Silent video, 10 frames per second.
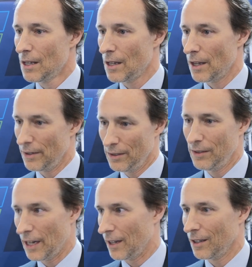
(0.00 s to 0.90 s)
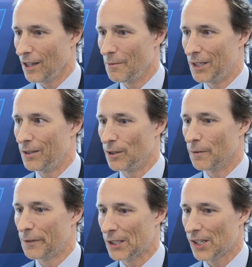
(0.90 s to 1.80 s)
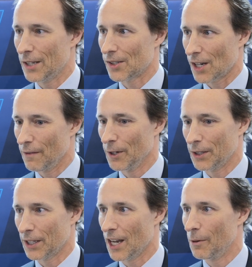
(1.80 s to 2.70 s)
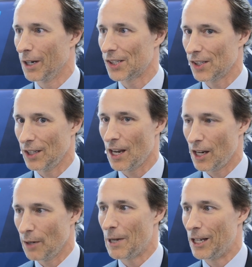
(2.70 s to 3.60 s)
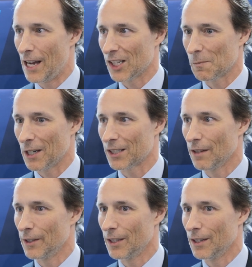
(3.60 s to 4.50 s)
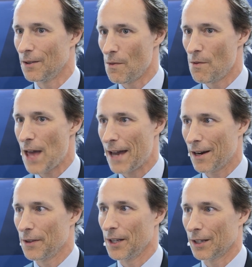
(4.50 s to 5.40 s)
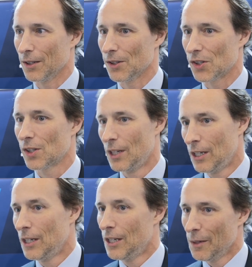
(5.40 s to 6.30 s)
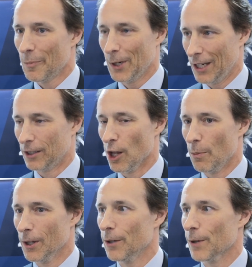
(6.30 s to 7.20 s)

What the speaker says: FinCEN is covering the KYC AML aspect of it, and that I think is pretty globally